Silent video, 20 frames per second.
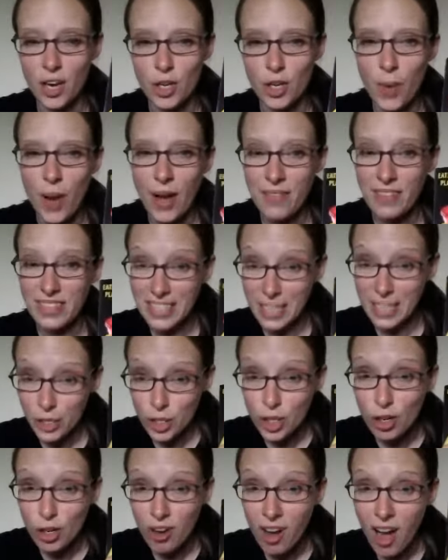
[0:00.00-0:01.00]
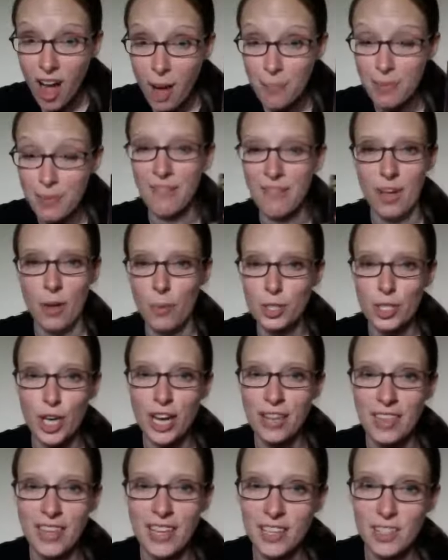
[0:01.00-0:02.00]
You have a digital copy of it, which
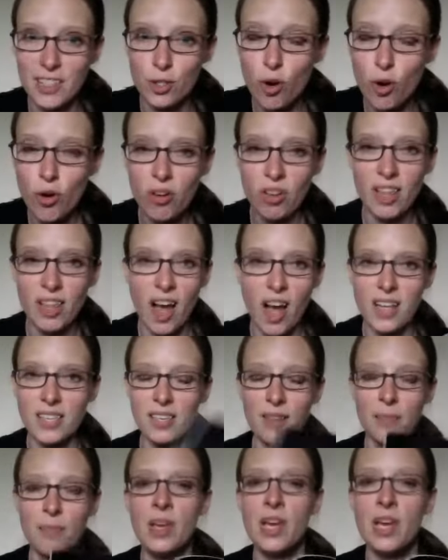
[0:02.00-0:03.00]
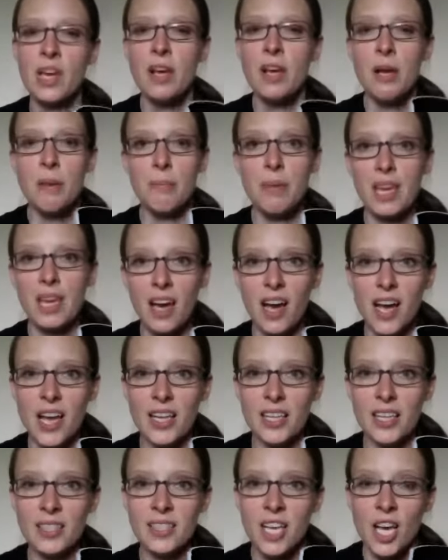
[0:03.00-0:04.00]
I think is totally awesome,
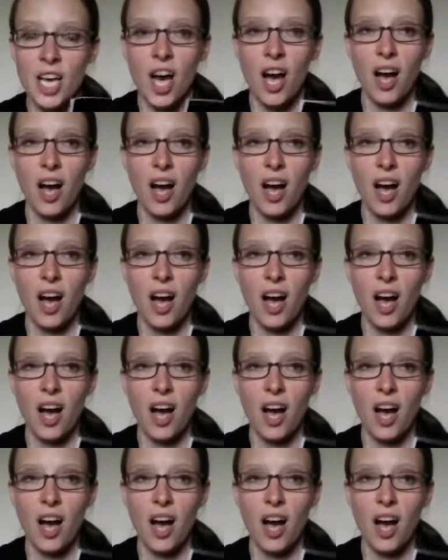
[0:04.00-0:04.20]
because